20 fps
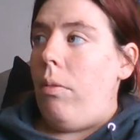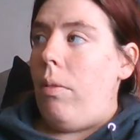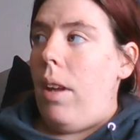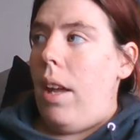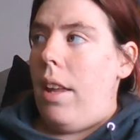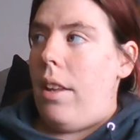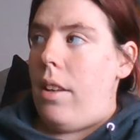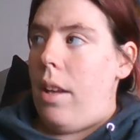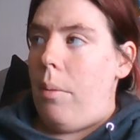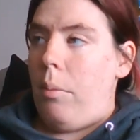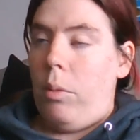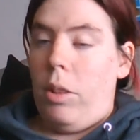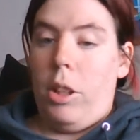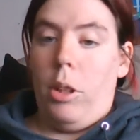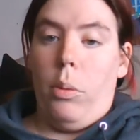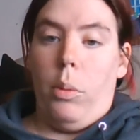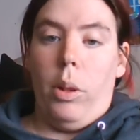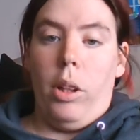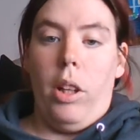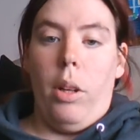And I'm going
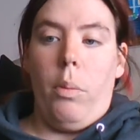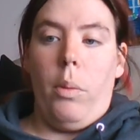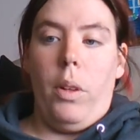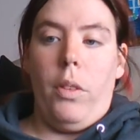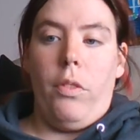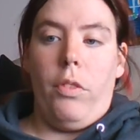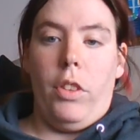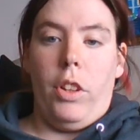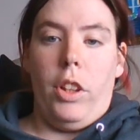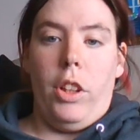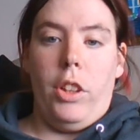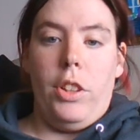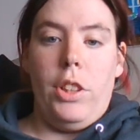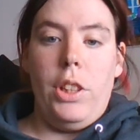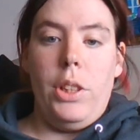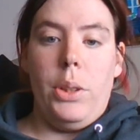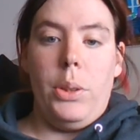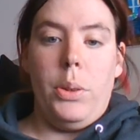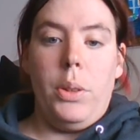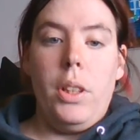to work on one for her
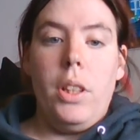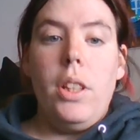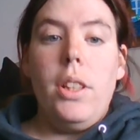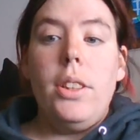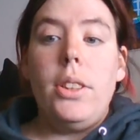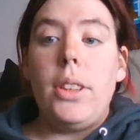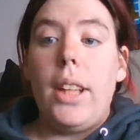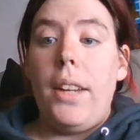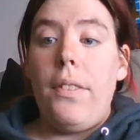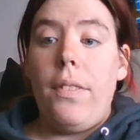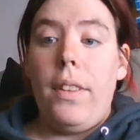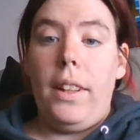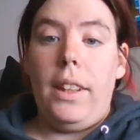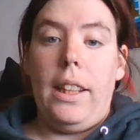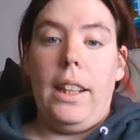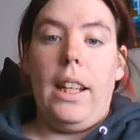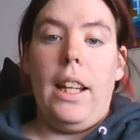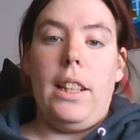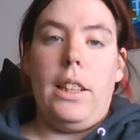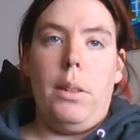too. So I
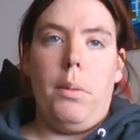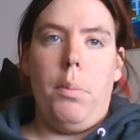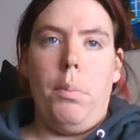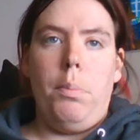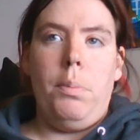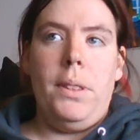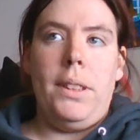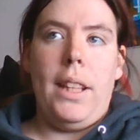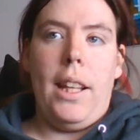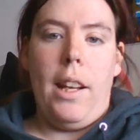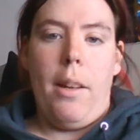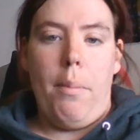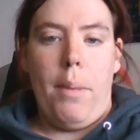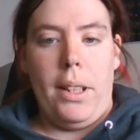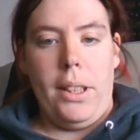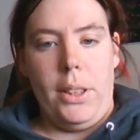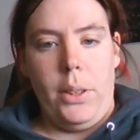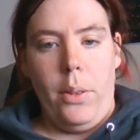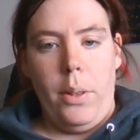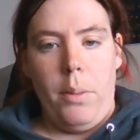finally got to set up
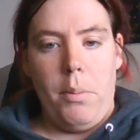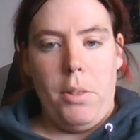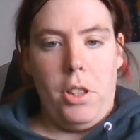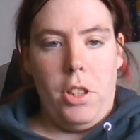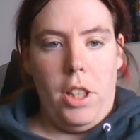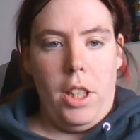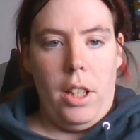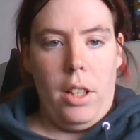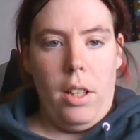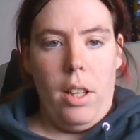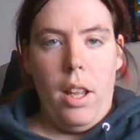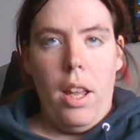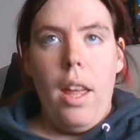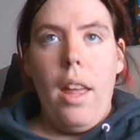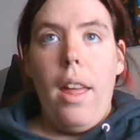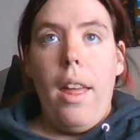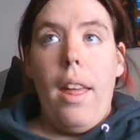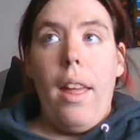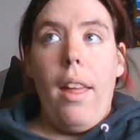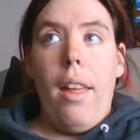my sewing machine.
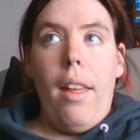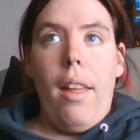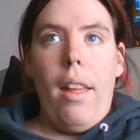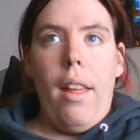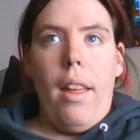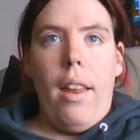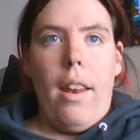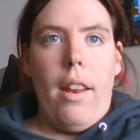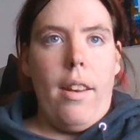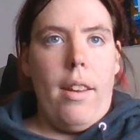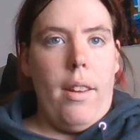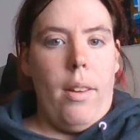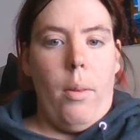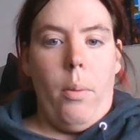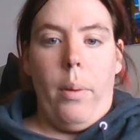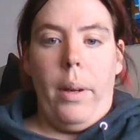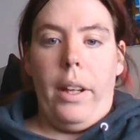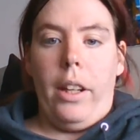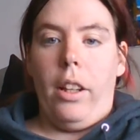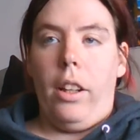And it
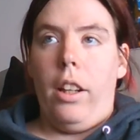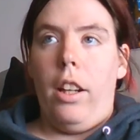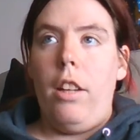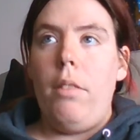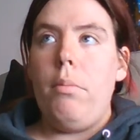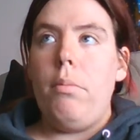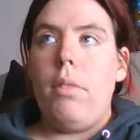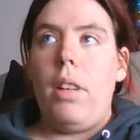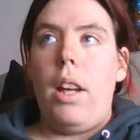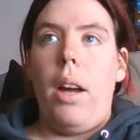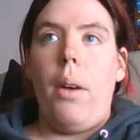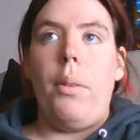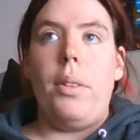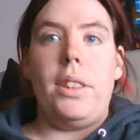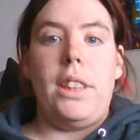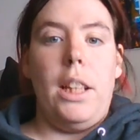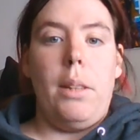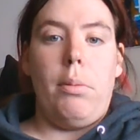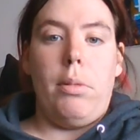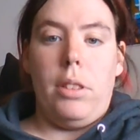didn't wake her up. I
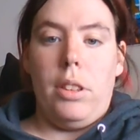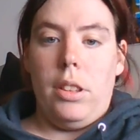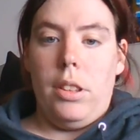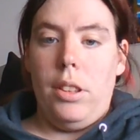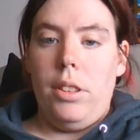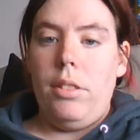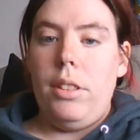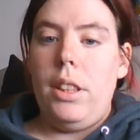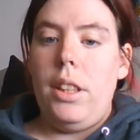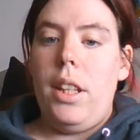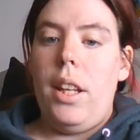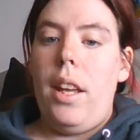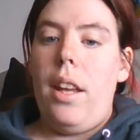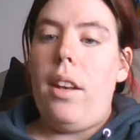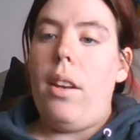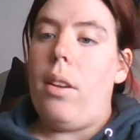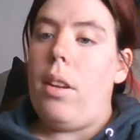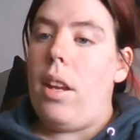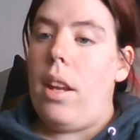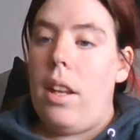was able to do it,
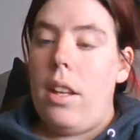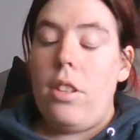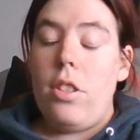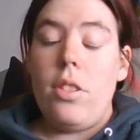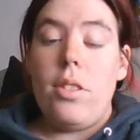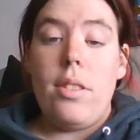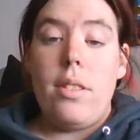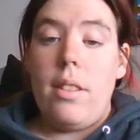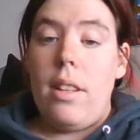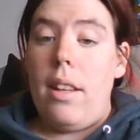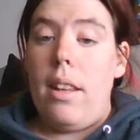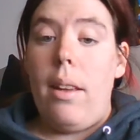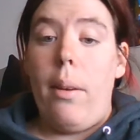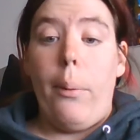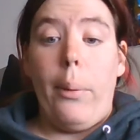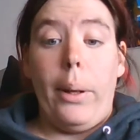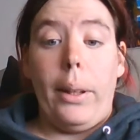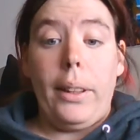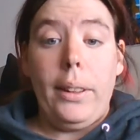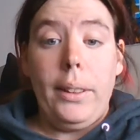and it
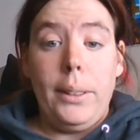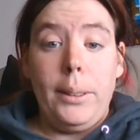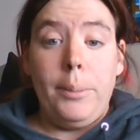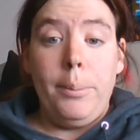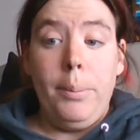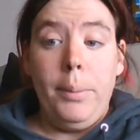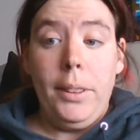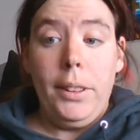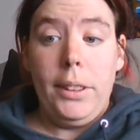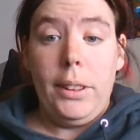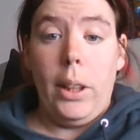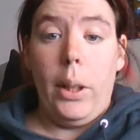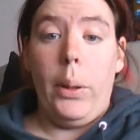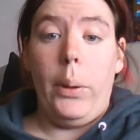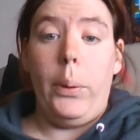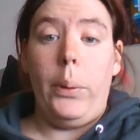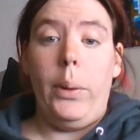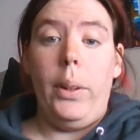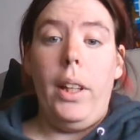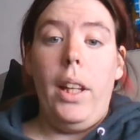works.
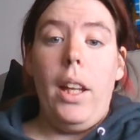So,